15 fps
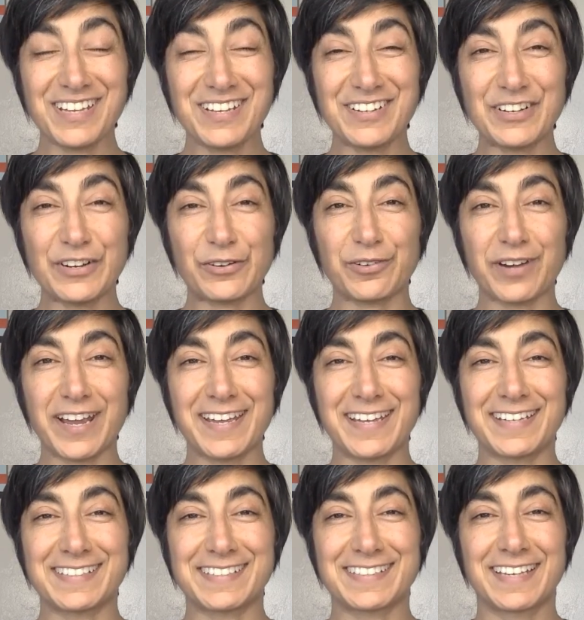
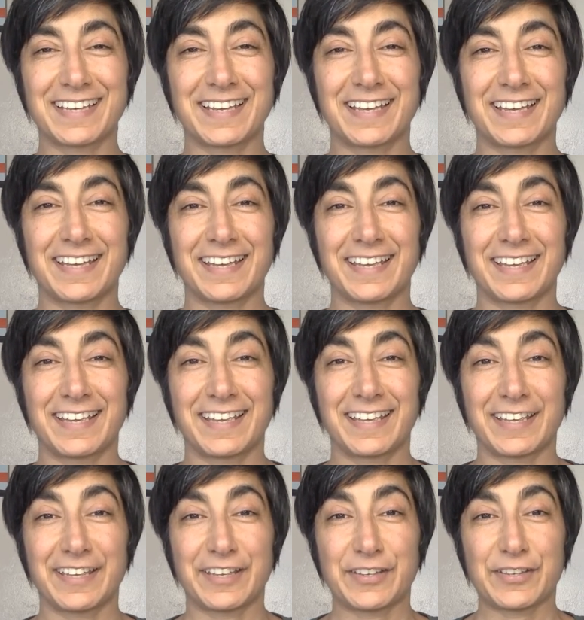Great.
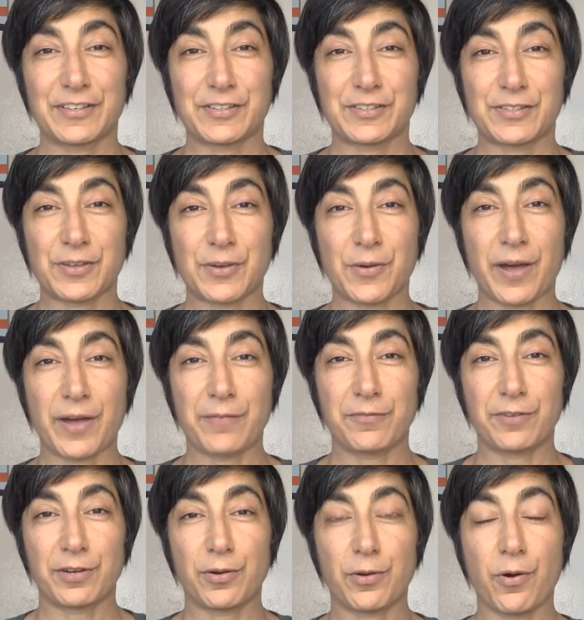So I'm
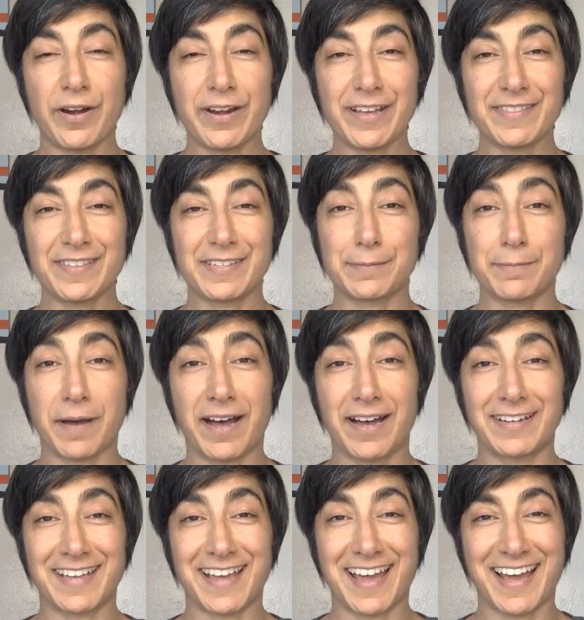recording this
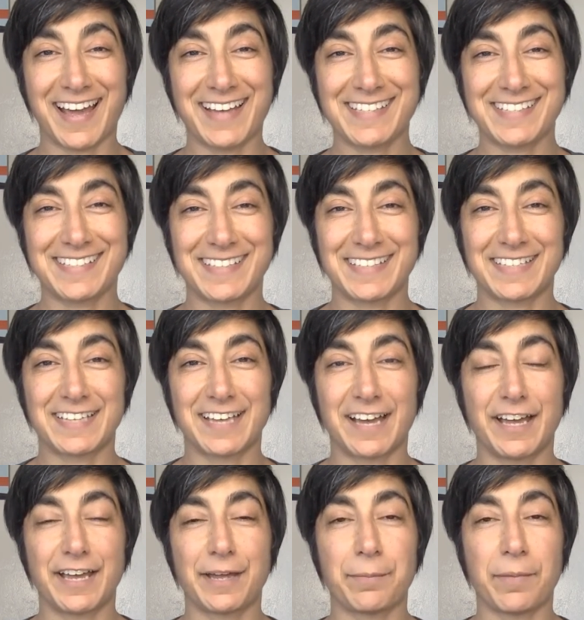podcast in the
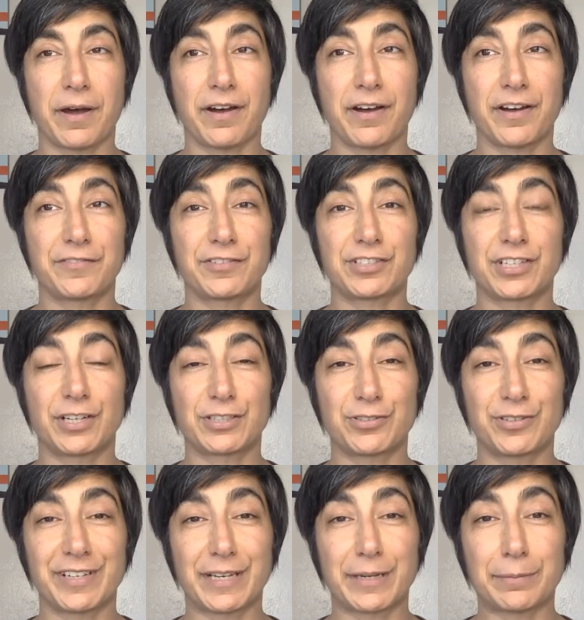time of
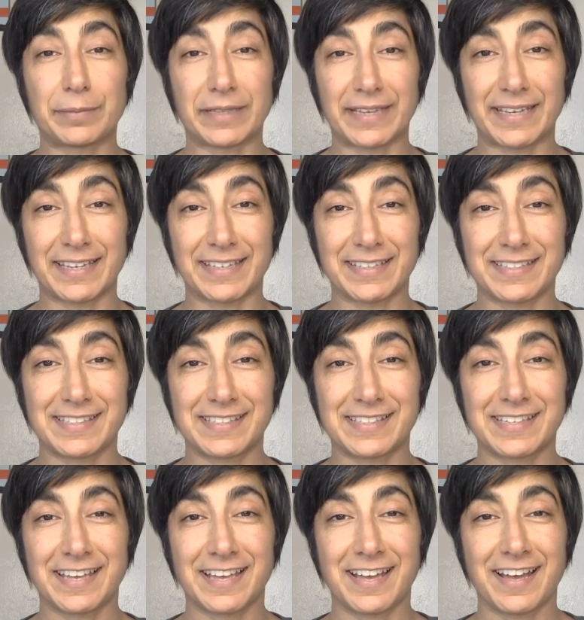sheltering in
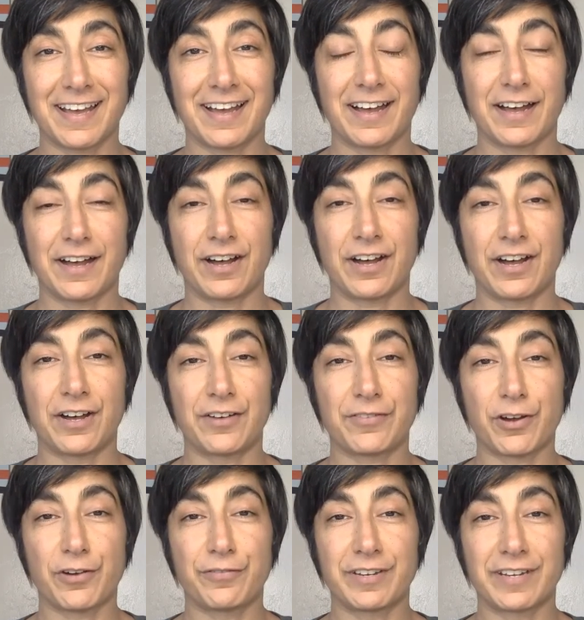place of
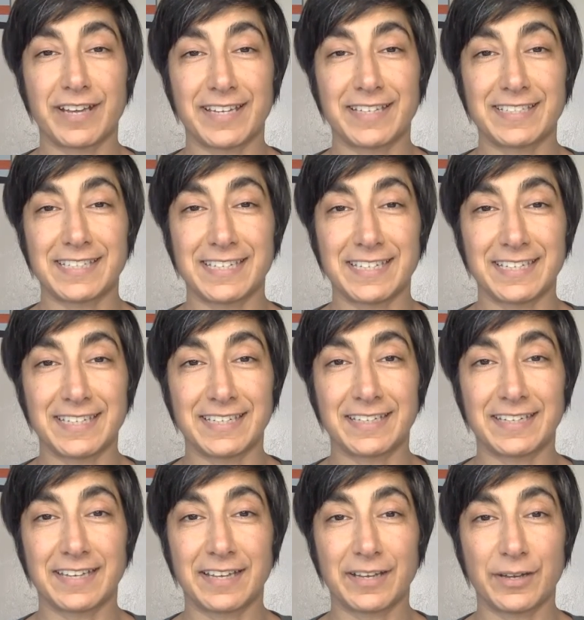
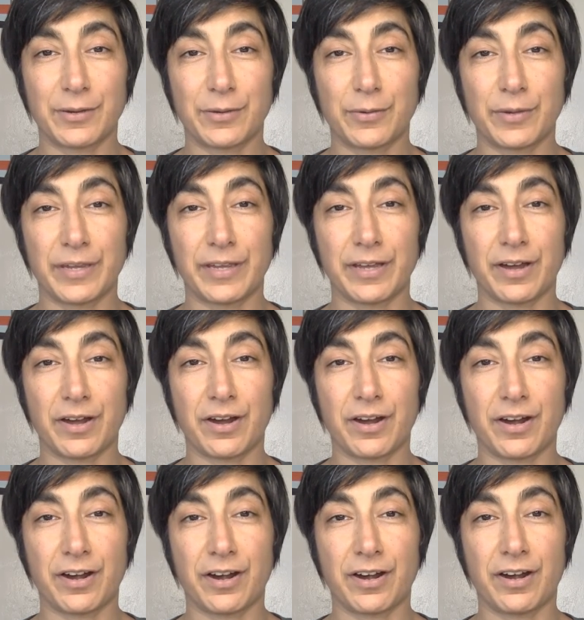COVID-19. We
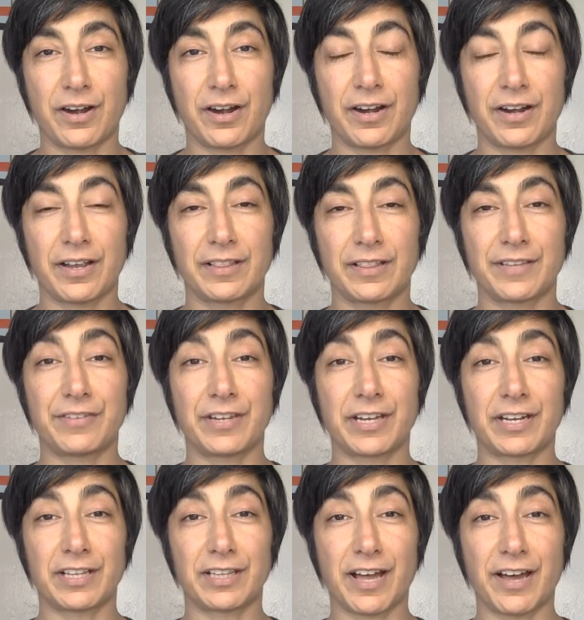are living
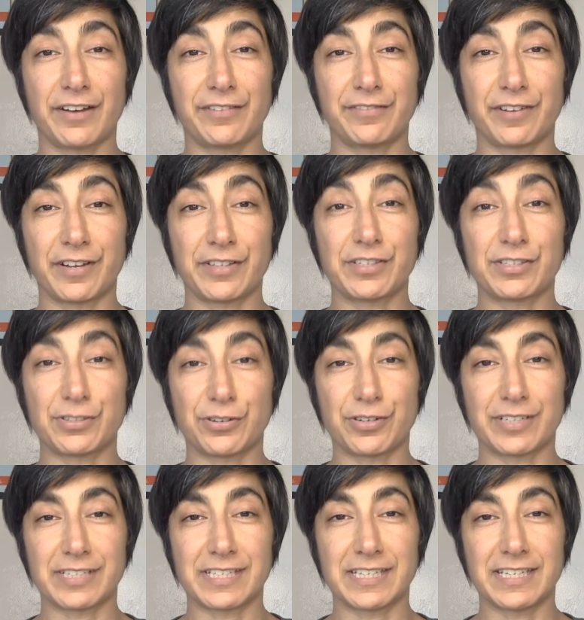in a lot of
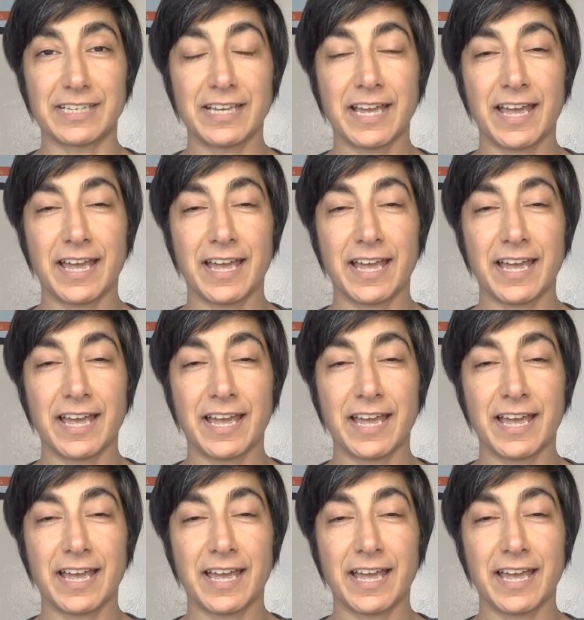uncertainty.